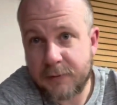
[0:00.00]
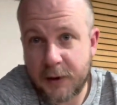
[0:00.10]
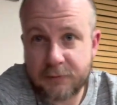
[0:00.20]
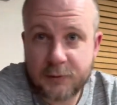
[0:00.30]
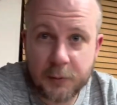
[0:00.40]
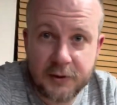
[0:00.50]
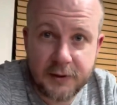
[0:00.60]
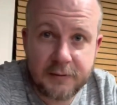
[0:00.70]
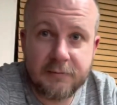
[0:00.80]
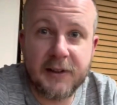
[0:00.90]
I've come
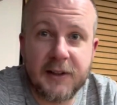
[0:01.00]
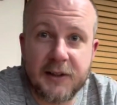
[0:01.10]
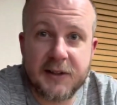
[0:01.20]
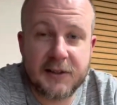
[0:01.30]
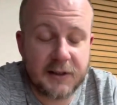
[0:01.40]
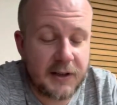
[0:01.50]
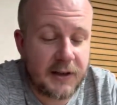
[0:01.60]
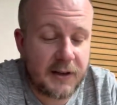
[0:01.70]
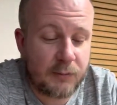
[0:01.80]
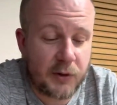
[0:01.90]
to realise
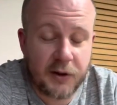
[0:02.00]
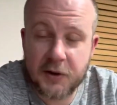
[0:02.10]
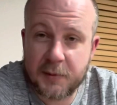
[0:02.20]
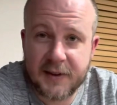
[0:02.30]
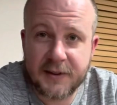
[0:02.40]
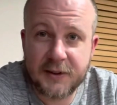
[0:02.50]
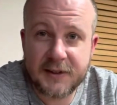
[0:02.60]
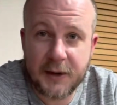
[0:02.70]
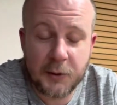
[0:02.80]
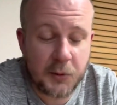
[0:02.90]
what the thermostat does,
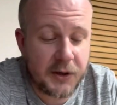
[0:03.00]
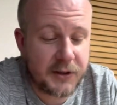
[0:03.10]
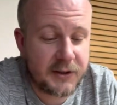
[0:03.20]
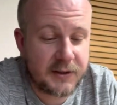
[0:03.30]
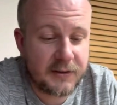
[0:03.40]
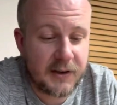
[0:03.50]
how it works.